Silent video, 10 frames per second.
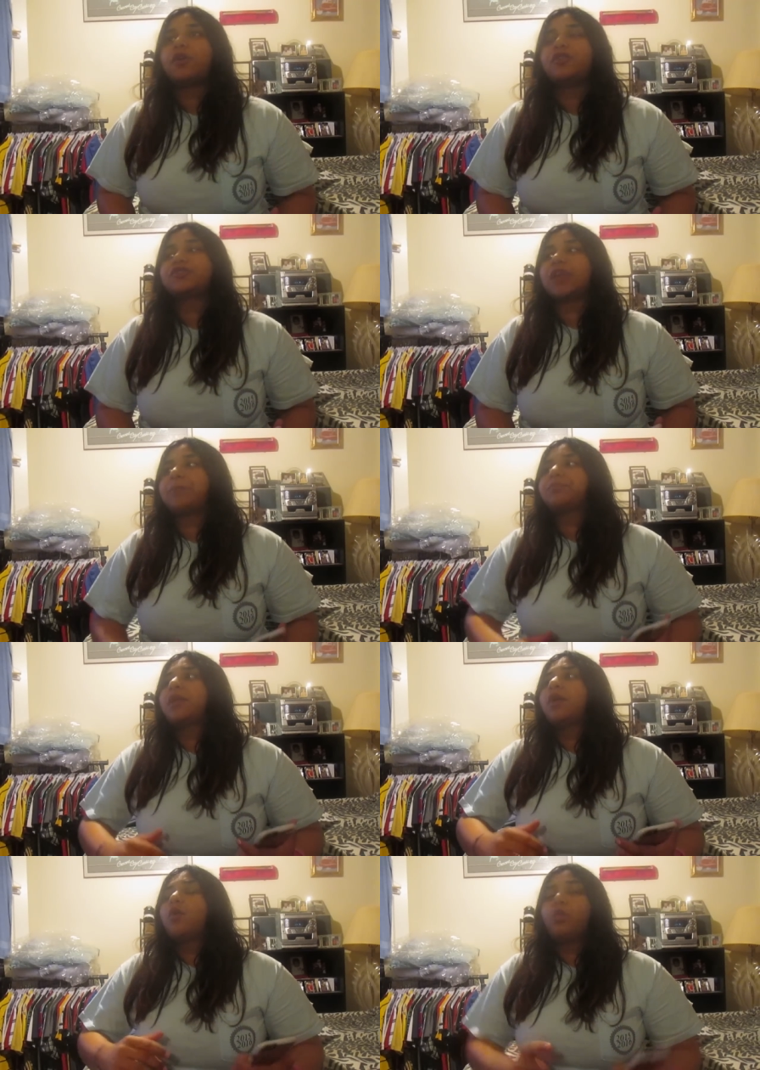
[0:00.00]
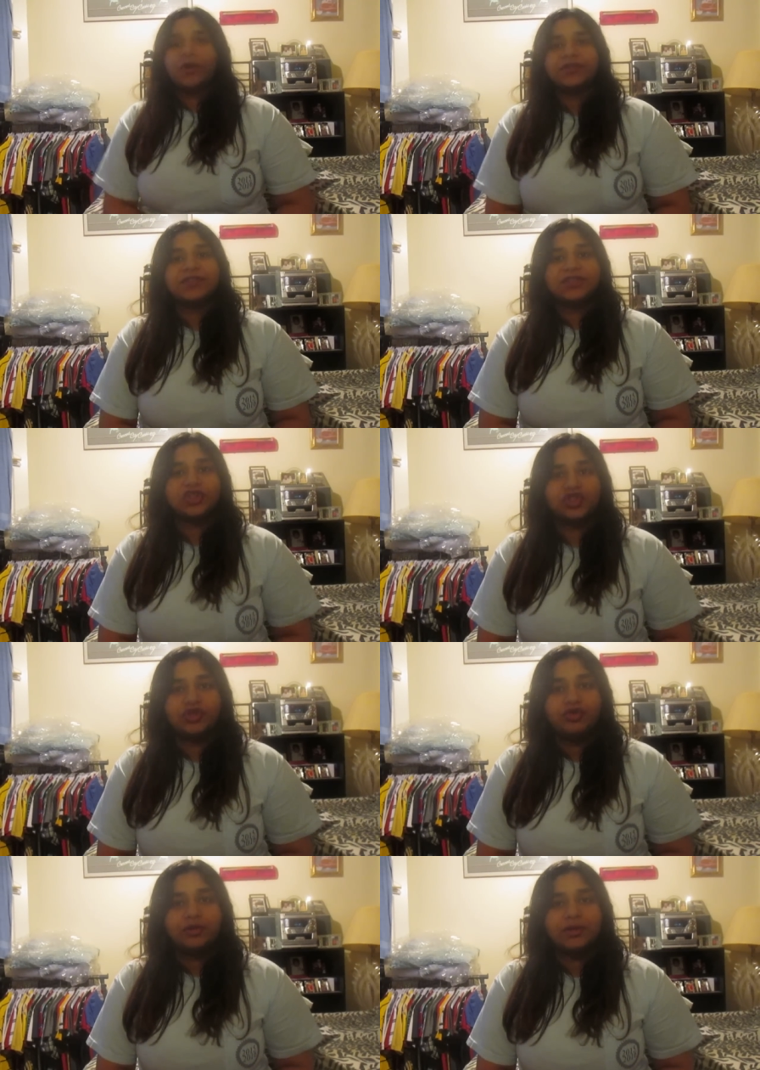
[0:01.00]
understand. Was this a
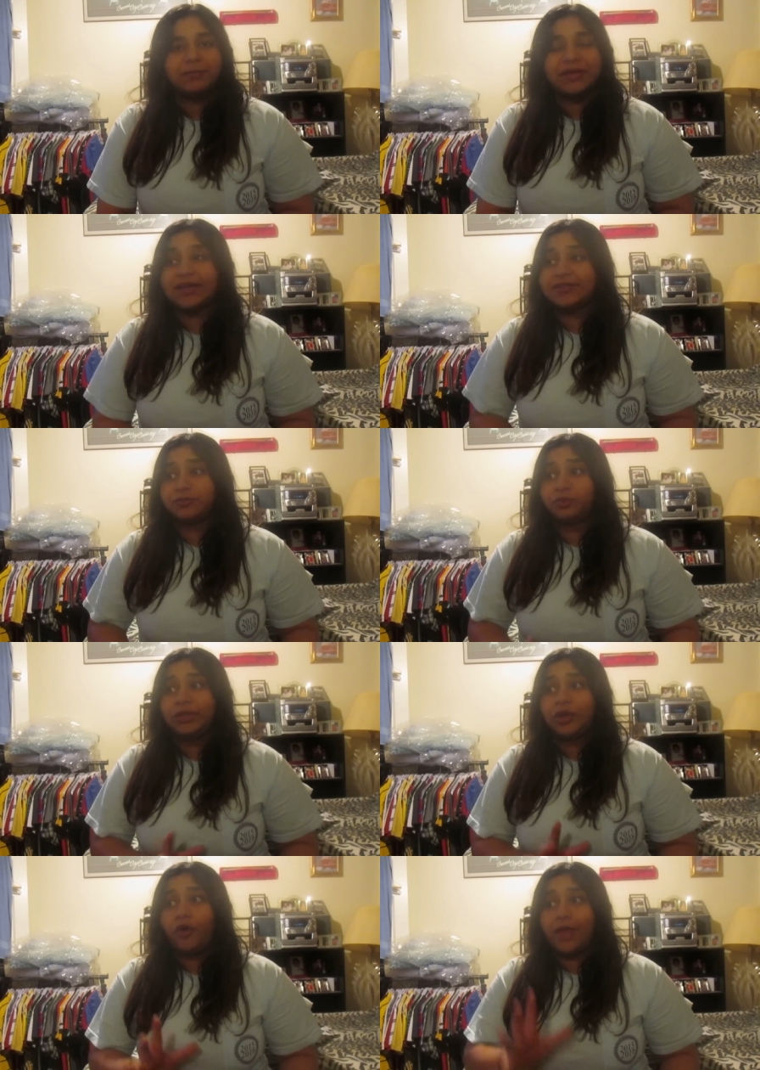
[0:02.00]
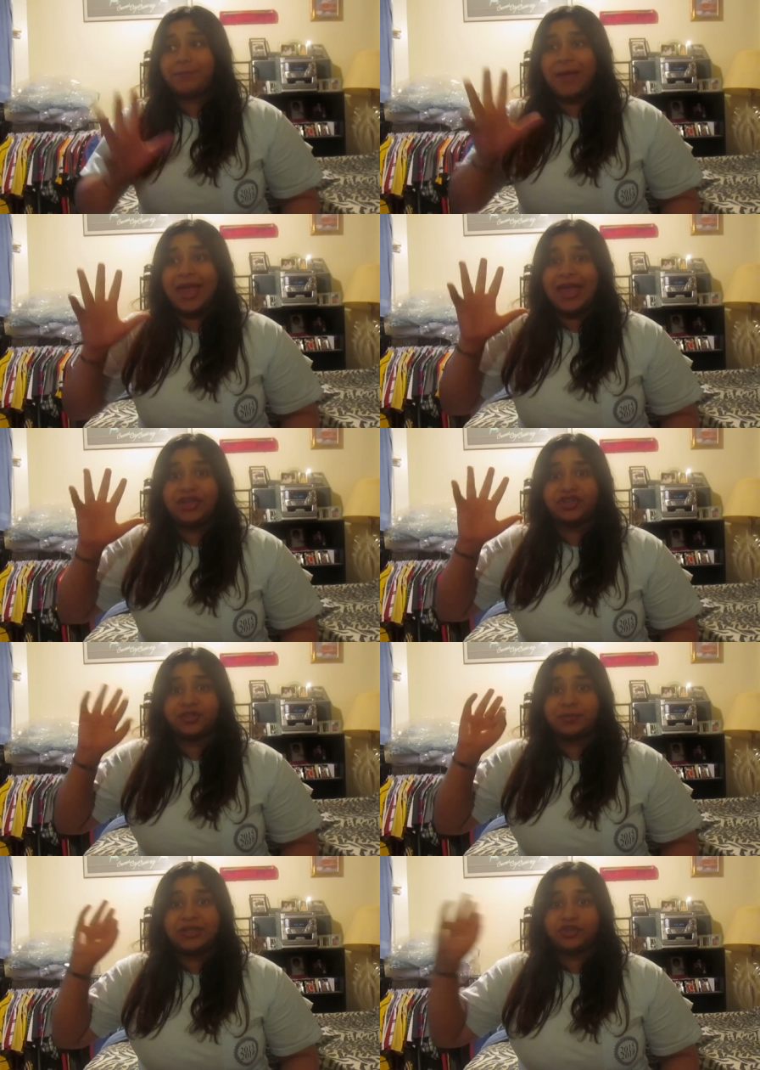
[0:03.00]
shoot? Because we know that Paige
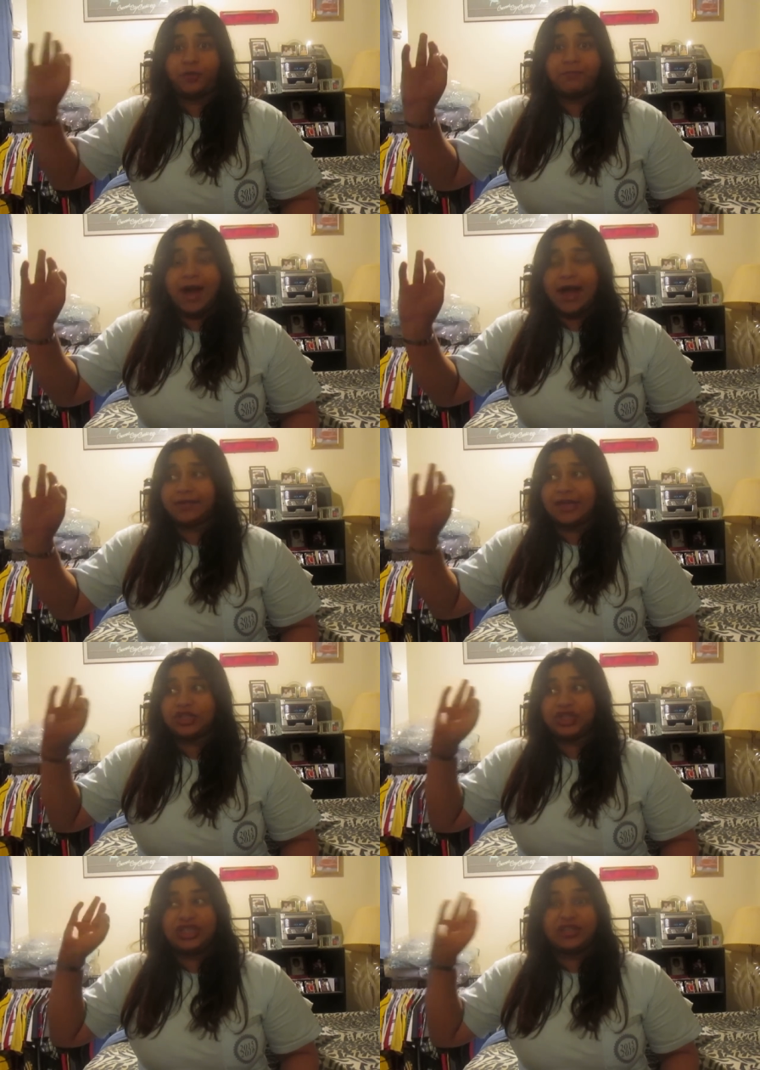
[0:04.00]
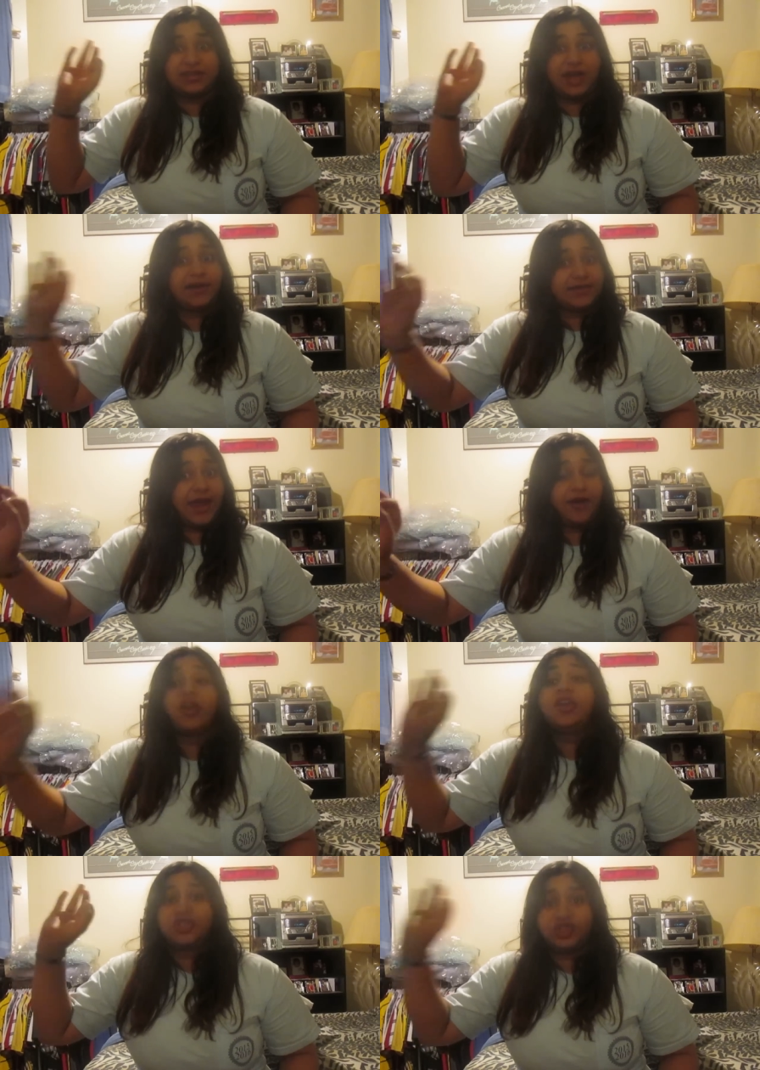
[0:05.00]
speaks her mind. Like, she does not care.
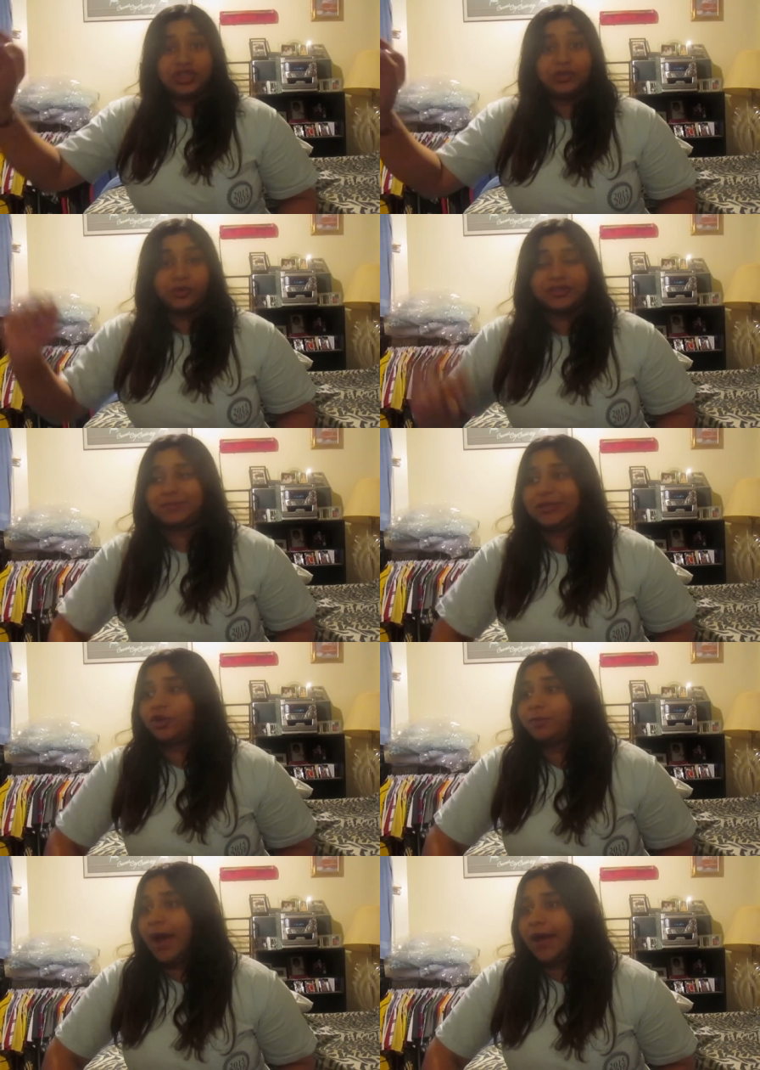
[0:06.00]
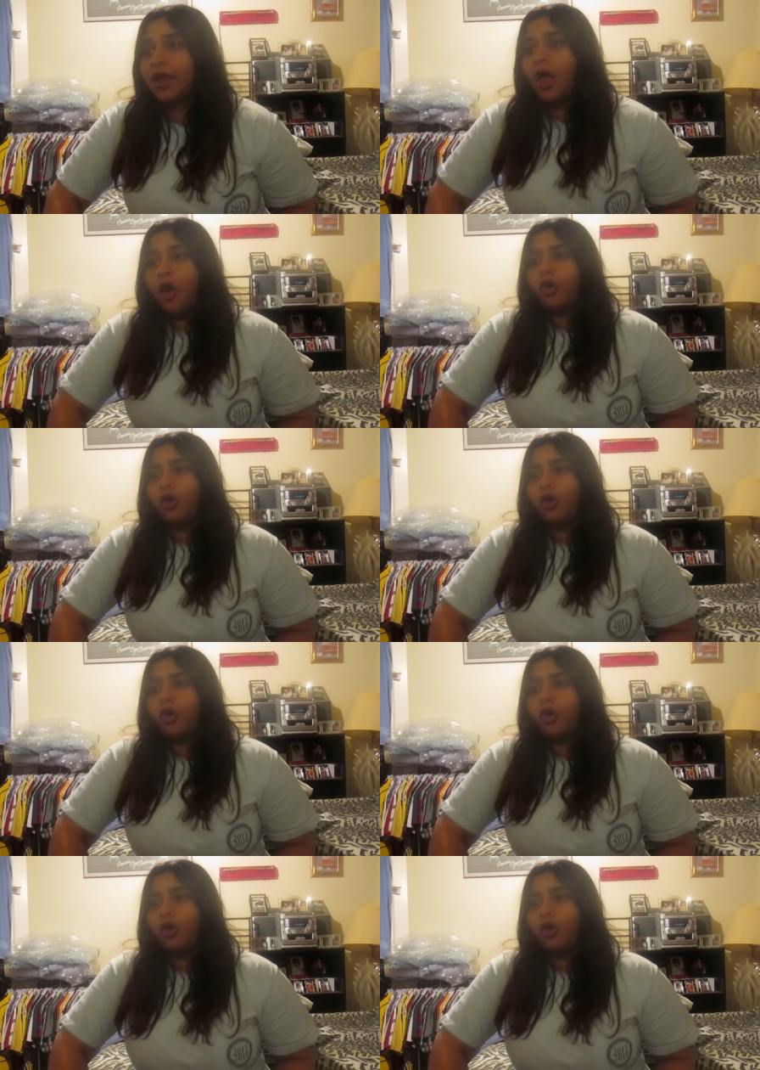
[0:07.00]
She will speak her mind.